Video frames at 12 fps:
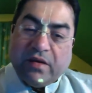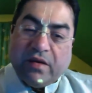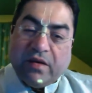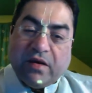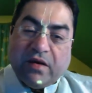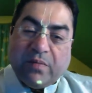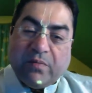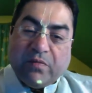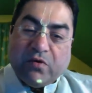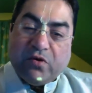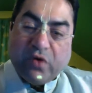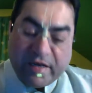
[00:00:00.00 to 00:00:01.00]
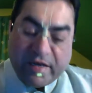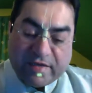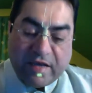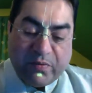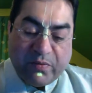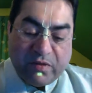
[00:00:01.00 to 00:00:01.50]
A good
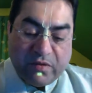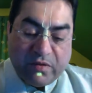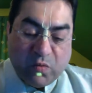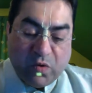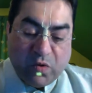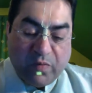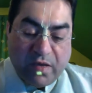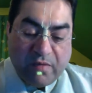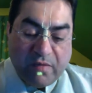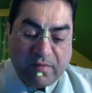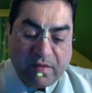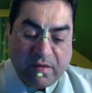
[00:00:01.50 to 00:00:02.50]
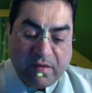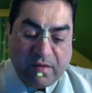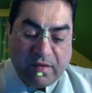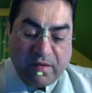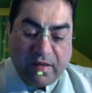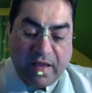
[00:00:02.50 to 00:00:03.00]
example would be
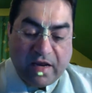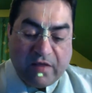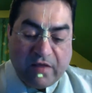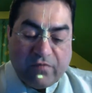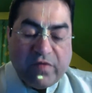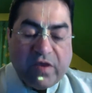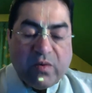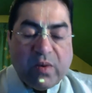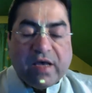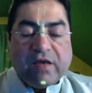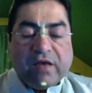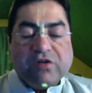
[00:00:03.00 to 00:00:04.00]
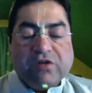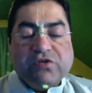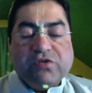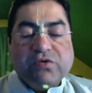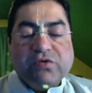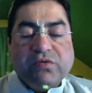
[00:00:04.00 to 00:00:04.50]
that if we were
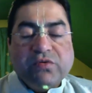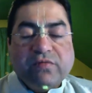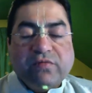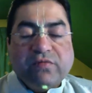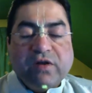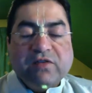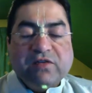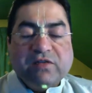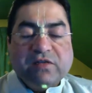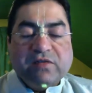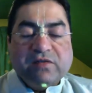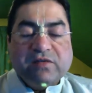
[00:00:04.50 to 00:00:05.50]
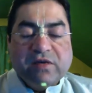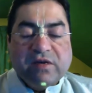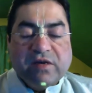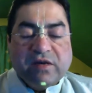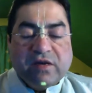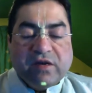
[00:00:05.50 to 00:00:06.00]
to, for instance,
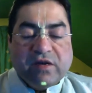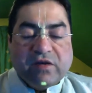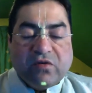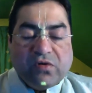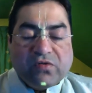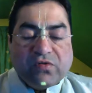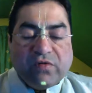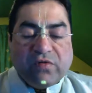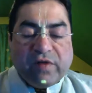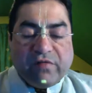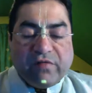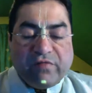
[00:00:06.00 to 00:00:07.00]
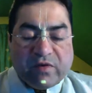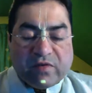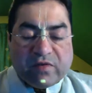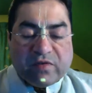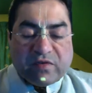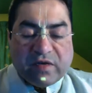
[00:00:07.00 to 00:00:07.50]
go to a very famous